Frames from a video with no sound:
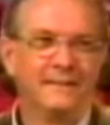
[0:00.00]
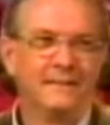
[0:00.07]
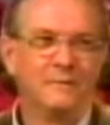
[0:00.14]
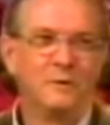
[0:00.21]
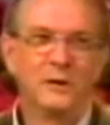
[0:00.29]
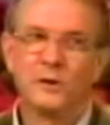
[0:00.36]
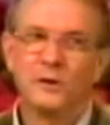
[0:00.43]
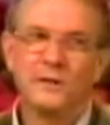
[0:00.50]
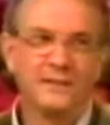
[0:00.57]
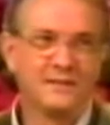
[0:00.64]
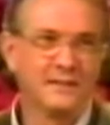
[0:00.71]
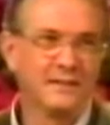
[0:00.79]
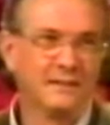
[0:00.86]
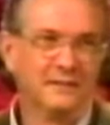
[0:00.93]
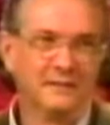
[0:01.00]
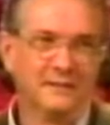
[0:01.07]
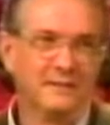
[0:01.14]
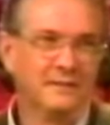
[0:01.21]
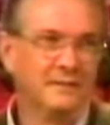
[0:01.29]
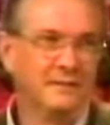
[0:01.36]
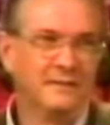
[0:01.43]
What good is it
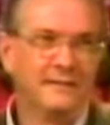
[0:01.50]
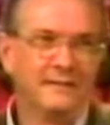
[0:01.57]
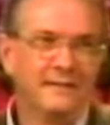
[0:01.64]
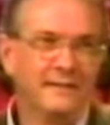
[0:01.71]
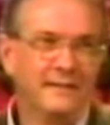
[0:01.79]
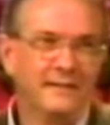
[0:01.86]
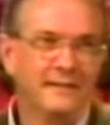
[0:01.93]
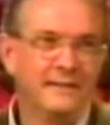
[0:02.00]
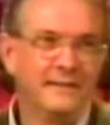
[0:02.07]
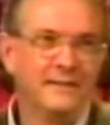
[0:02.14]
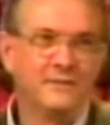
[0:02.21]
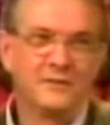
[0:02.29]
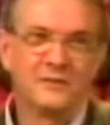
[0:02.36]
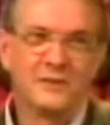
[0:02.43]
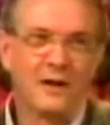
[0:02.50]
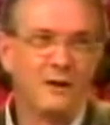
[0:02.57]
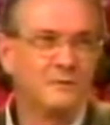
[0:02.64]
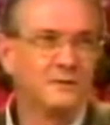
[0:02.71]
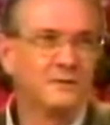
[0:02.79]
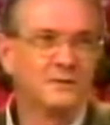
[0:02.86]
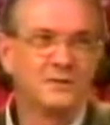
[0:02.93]
if a
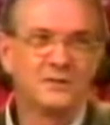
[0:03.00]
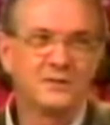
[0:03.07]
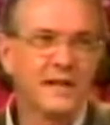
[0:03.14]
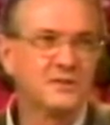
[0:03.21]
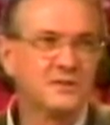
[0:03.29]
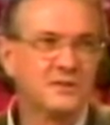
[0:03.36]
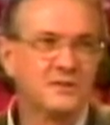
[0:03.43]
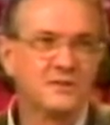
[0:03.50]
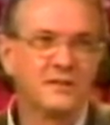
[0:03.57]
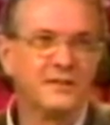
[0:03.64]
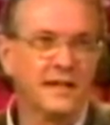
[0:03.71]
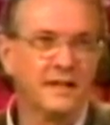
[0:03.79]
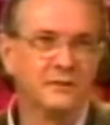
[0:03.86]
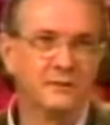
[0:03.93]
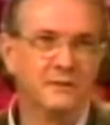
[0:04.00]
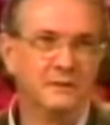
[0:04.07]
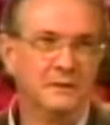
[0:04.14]
salt just stays in its container?